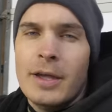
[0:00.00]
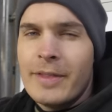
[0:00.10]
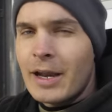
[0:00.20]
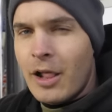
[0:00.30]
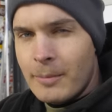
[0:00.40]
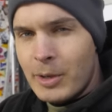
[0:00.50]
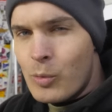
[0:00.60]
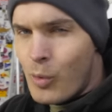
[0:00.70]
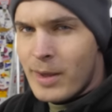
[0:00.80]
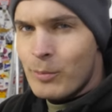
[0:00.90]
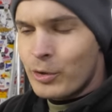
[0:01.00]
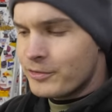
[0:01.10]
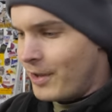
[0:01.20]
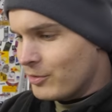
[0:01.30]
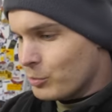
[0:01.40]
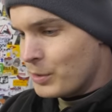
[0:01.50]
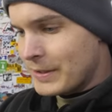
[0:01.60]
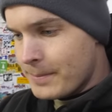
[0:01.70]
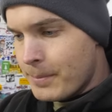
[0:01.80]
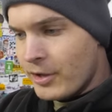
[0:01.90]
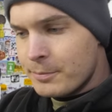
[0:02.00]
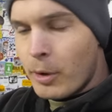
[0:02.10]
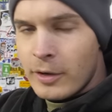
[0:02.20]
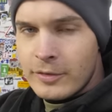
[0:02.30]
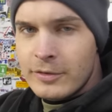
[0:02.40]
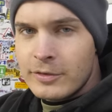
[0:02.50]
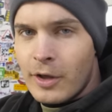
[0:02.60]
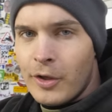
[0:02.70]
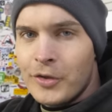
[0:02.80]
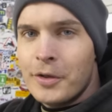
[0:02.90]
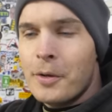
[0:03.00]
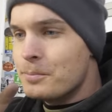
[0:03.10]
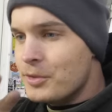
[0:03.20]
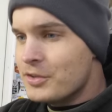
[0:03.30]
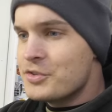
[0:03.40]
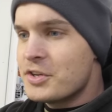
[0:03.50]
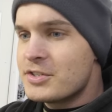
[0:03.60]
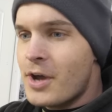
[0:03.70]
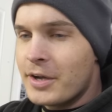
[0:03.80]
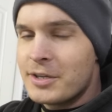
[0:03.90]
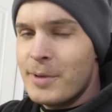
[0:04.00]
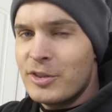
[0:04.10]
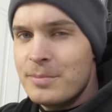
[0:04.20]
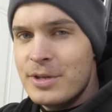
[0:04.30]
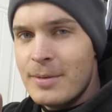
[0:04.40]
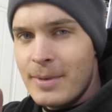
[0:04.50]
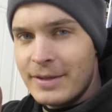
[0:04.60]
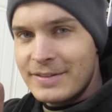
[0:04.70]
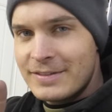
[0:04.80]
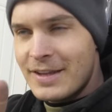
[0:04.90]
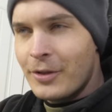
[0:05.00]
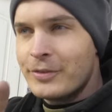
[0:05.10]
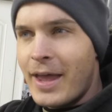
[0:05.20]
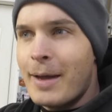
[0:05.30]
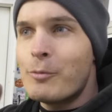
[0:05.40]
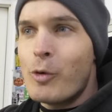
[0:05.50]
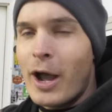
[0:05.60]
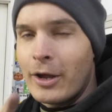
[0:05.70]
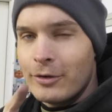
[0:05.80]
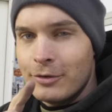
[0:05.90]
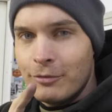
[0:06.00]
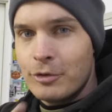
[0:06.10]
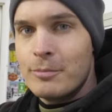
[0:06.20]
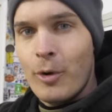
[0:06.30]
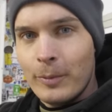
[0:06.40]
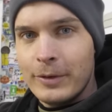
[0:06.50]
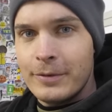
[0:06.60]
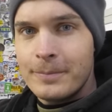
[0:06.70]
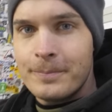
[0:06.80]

And that'll all make way more sense when we get the bus bars installed. This is just talking about the B M S cell tap wiring for the moment.